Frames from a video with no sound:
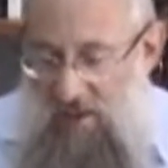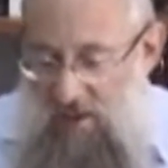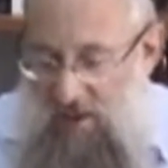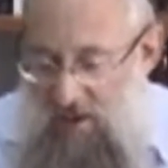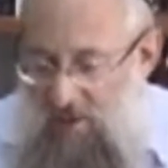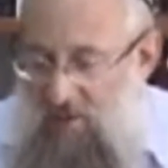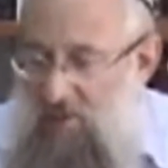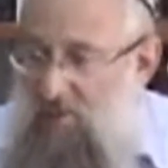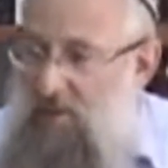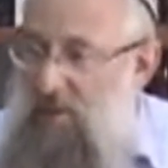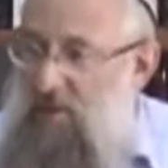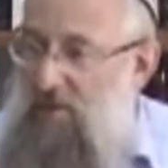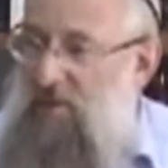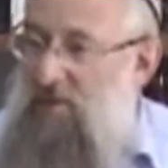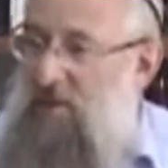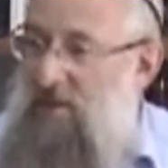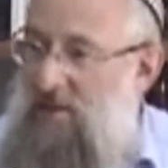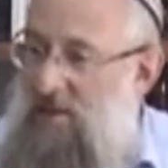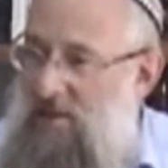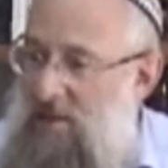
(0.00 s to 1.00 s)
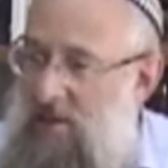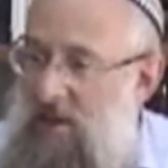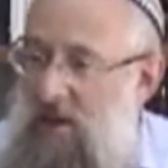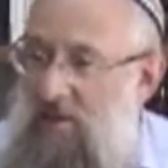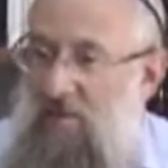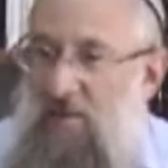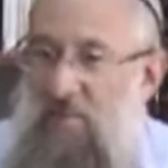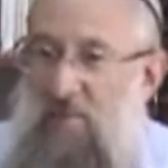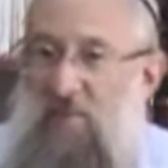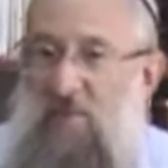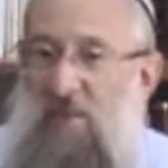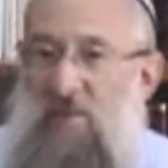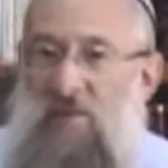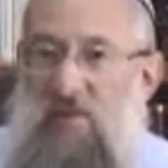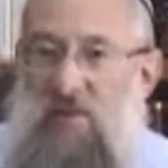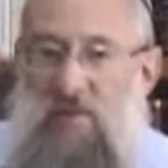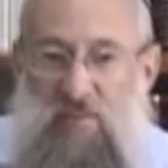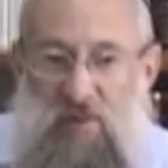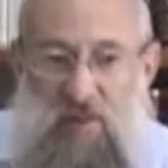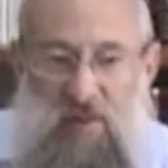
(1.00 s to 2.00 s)
Right? We mentioned the Avraham Avinu,
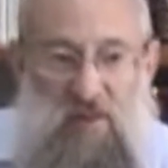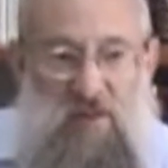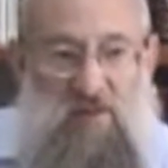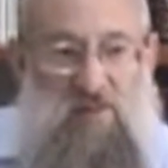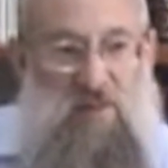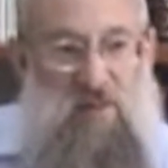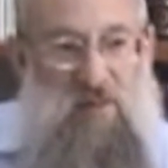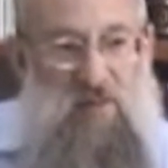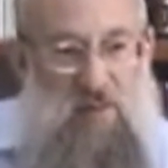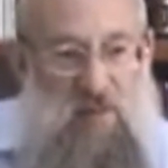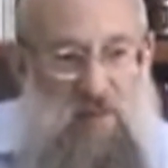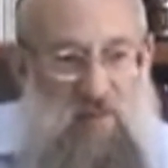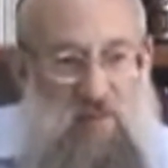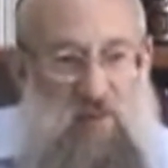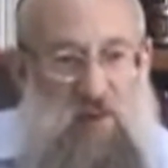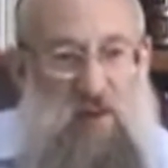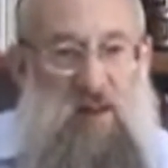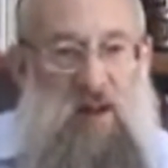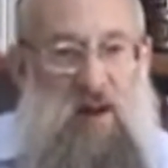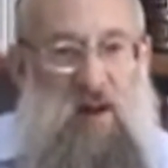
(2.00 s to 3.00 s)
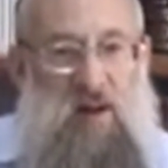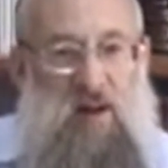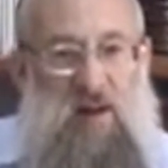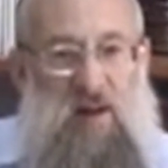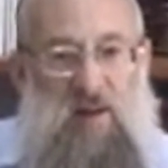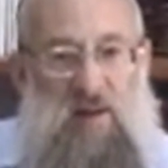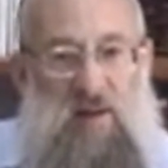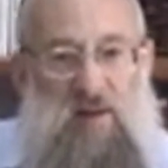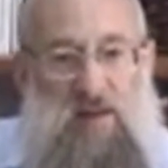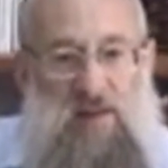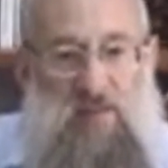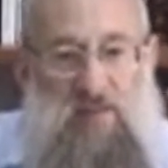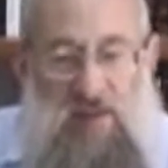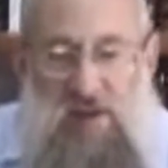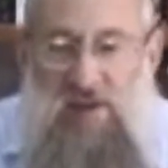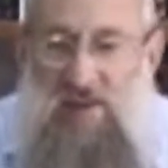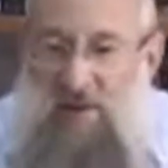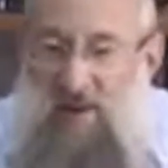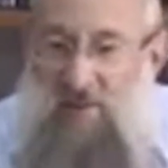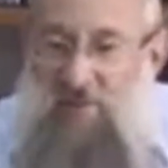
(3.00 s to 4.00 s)
the believer of the one God, and he
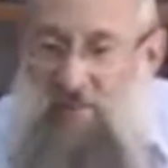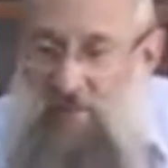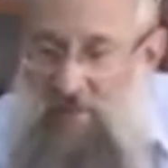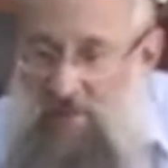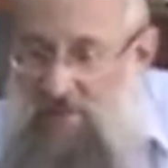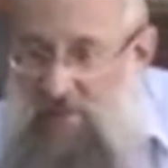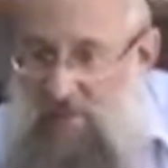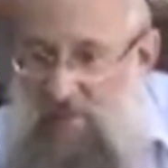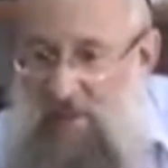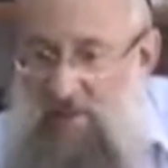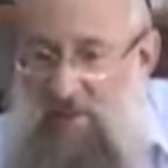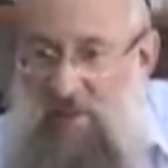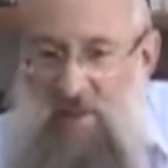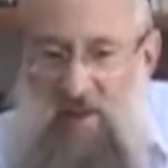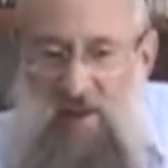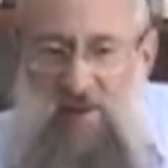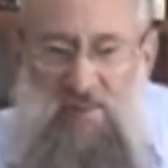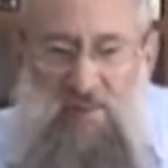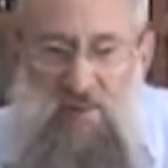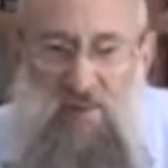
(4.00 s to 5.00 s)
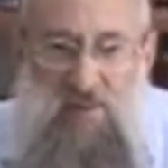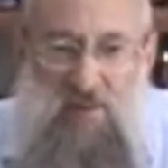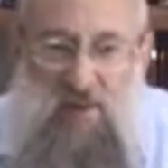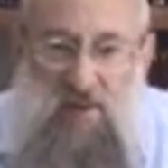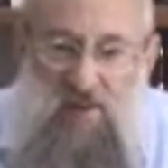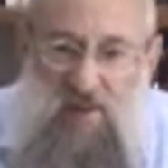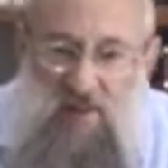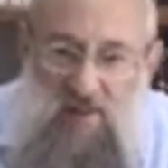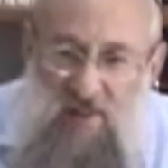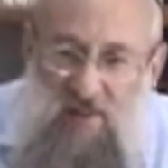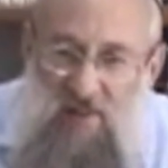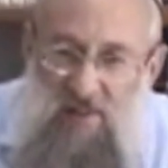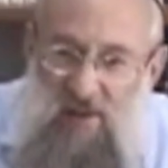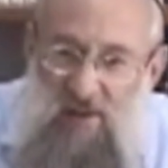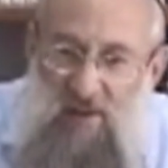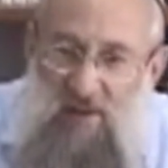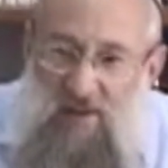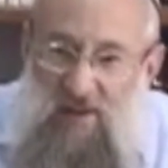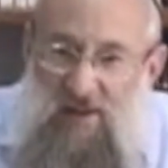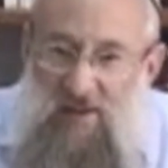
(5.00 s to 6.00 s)
meets up with, we mentioned last week, right, the
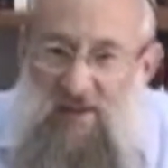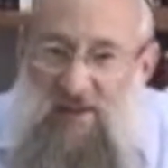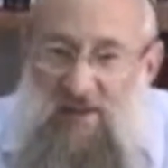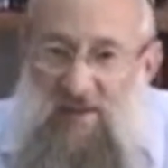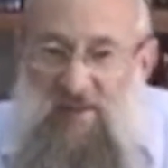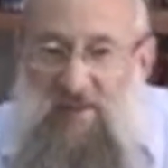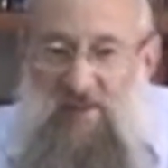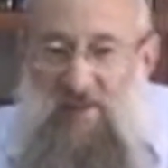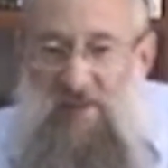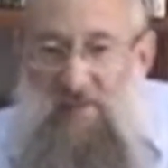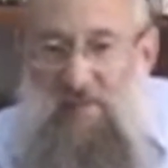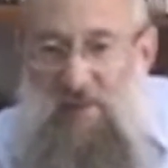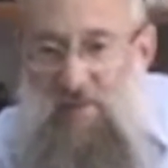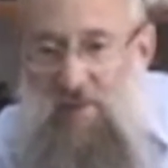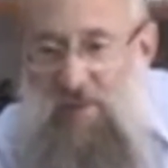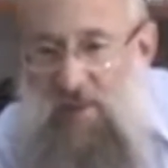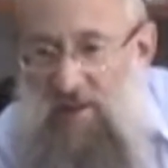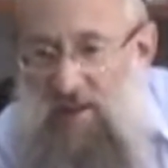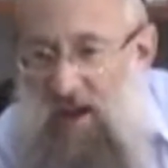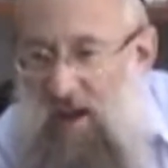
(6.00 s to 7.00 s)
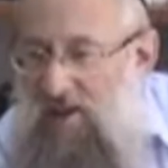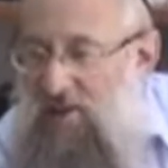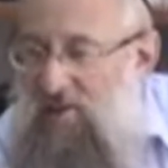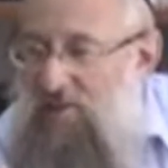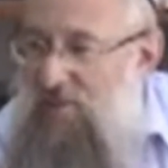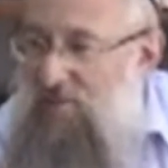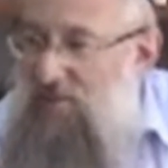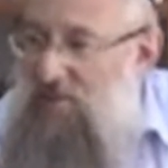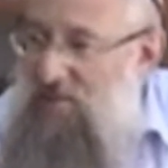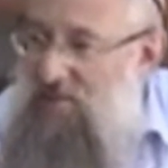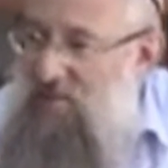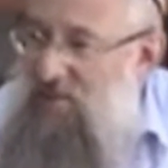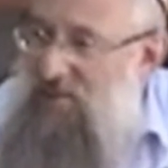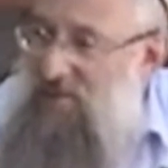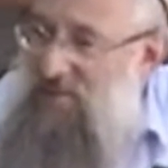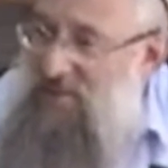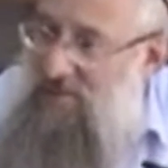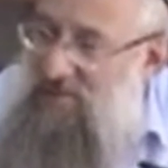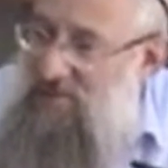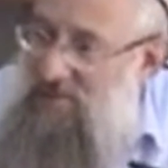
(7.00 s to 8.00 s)
people that are the idol
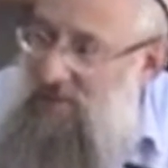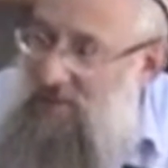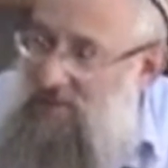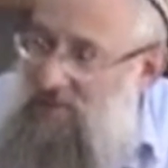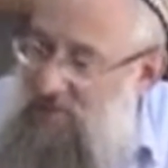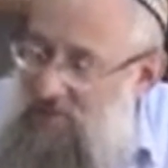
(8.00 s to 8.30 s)
worshippers, of that